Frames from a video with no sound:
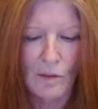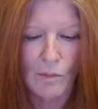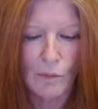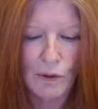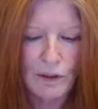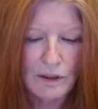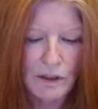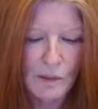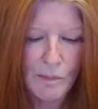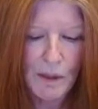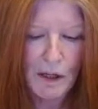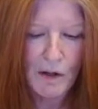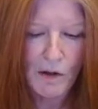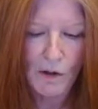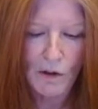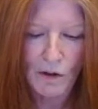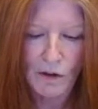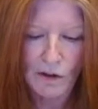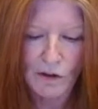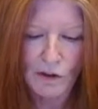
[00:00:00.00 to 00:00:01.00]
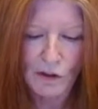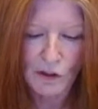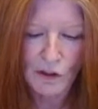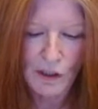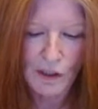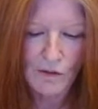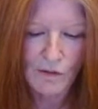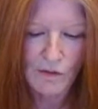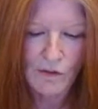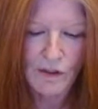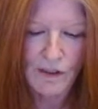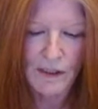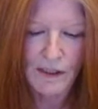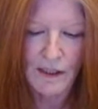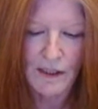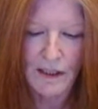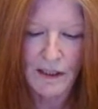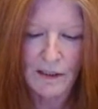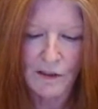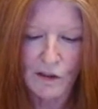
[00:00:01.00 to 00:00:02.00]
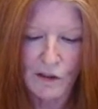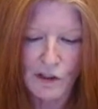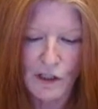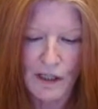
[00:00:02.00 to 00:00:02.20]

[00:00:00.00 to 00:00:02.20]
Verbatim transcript: brings about shifts and